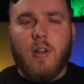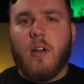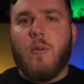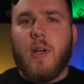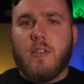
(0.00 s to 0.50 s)

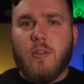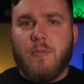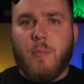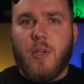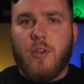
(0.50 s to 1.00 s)
not quite so
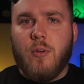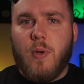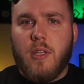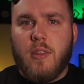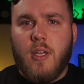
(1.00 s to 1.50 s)
familiar
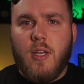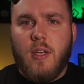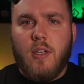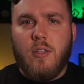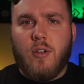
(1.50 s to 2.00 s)
with,
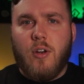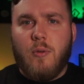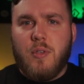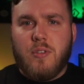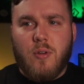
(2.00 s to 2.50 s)
you can
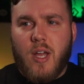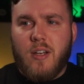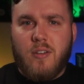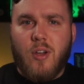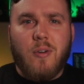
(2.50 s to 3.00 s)
always try
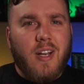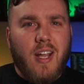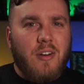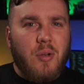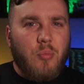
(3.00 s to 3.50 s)
toning
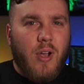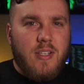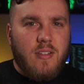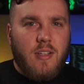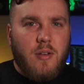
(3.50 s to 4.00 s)
down your
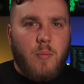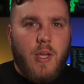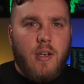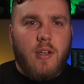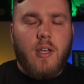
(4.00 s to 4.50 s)
price a little
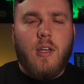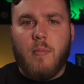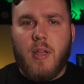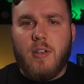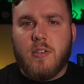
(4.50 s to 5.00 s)
bit
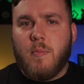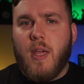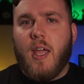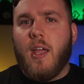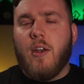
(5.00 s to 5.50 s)
and just
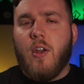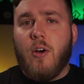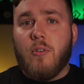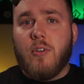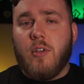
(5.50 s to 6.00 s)
making it
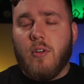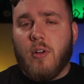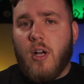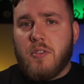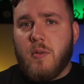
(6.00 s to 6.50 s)
known to your
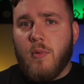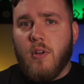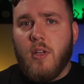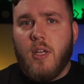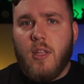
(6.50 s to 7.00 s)

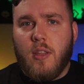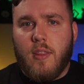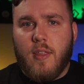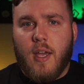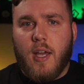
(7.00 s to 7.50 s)
customer
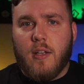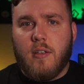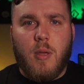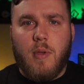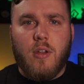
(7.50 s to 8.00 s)
that
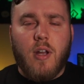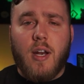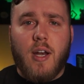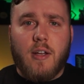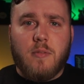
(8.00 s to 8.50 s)
maybe you're not
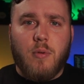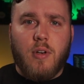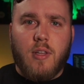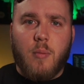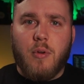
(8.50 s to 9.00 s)
an expert
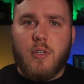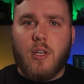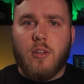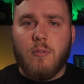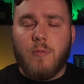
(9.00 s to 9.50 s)
in that
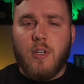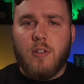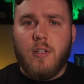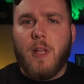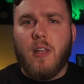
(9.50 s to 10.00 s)
particular
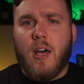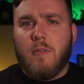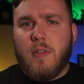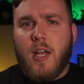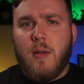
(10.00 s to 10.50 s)
field. A lot
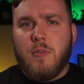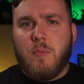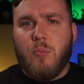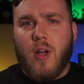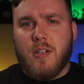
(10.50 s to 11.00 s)
of times,
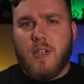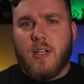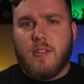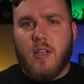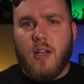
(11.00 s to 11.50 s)

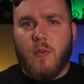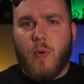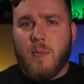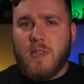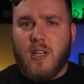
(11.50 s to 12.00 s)
projects on
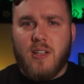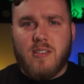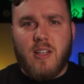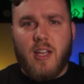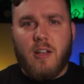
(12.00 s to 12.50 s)

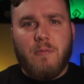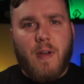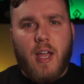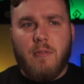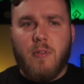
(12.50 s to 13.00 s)
websites like
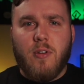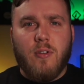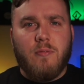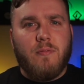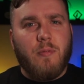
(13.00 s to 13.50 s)

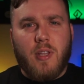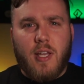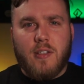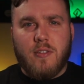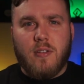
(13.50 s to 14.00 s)
Fiverr,
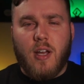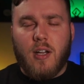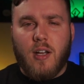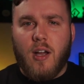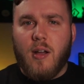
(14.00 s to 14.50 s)

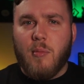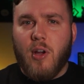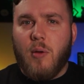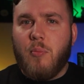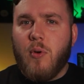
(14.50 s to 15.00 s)
freelancer.com, or
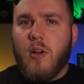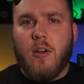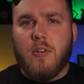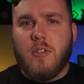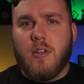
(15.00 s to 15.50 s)
Upwork
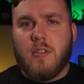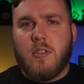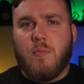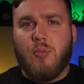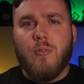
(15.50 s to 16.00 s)
are
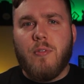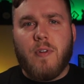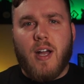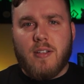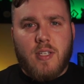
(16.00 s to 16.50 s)
just proof of
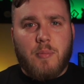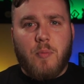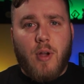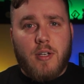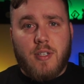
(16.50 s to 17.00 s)
concept
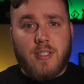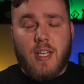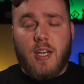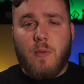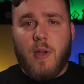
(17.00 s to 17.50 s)
projects
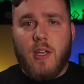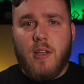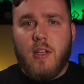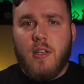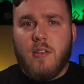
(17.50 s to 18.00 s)
anyway.
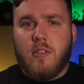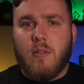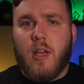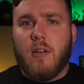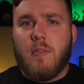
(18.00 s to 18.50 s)
So a
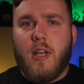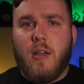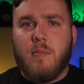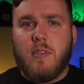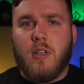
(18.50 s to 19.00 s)
lot of
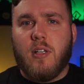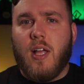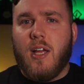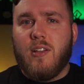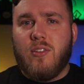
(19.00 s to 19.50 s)
times the
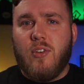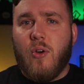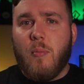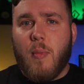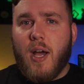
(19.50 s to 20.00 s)
clients
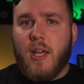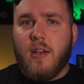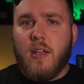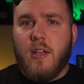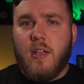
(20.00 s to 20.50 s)
don't
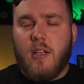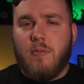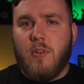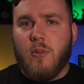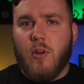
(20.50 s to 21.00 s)
mind
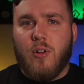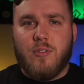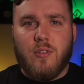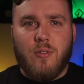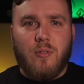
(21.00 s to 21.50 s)
if you're
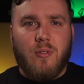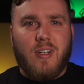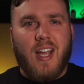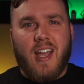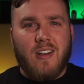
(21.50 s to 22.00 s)
also
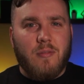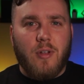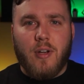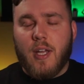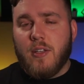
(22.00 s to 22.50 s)
kind of
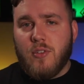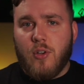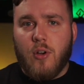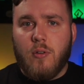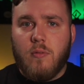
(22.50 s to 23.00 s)
learning as you
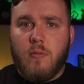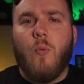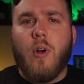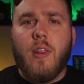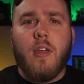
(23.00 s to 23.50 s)
go.
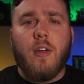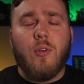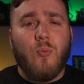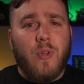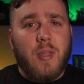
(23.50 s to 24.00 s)
One of the
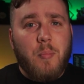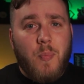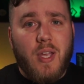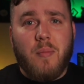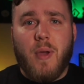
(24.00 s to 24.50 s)
other really
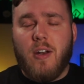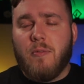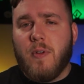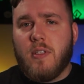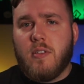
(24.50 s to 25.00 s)
big
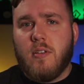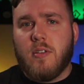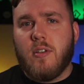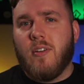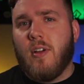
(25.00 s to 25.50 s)
benefits to
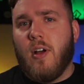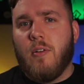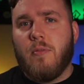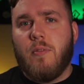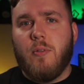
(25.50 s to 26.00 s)
starting
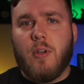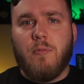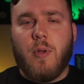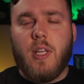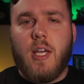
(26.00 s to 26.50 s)
off doing
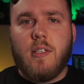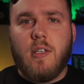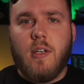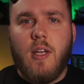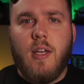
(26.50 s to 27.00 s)

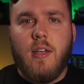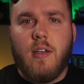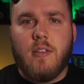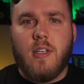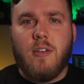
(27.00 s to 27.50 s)
freelancing
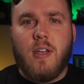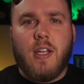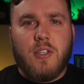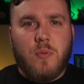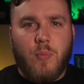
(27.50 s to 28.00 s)
is that you get
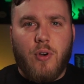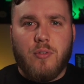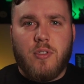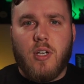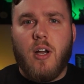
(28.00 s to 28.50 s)

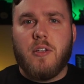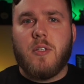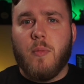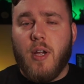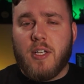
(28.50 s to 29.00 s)
exposed to
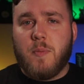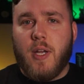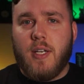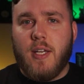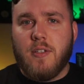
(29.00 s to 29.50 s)
customer
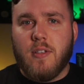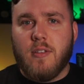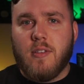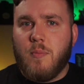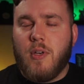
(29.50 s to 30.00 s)

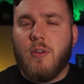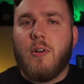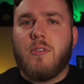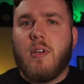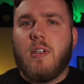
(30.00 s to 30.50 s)
expectations, but you
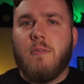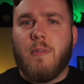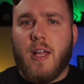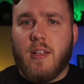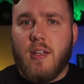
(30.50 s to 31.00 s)
also get to
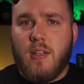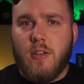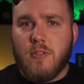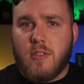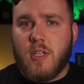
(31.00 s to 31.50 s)
validate
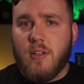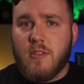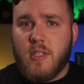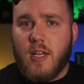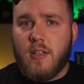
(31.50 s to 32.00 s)
your skill
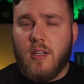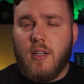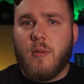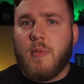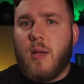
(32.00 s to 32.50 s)
set.
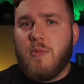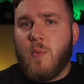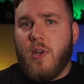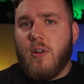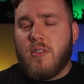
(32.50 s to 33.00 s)
Sometimes
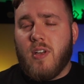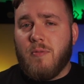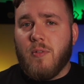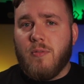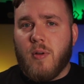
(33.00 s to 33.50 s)
we all
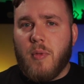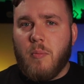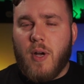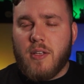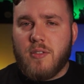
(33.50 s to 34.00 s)
suffer from
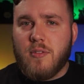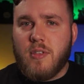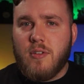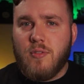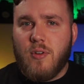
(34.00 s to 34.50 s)
imposter
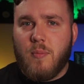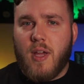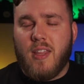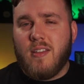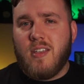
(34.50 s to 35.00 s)
syndrome,
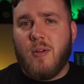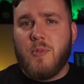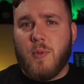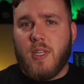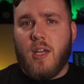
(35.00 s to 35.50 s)
and this
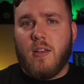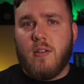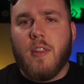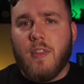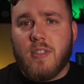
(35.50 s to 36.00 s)
helps with that.
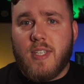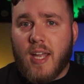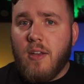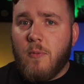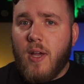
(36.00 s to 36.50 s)
The
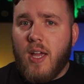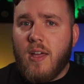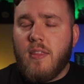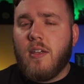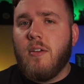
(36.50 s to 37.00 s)
second way
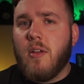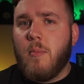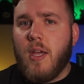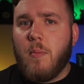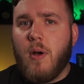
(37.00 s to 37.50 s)
I think you can
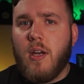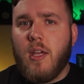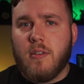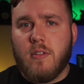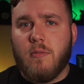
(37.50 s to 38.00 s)
make money as a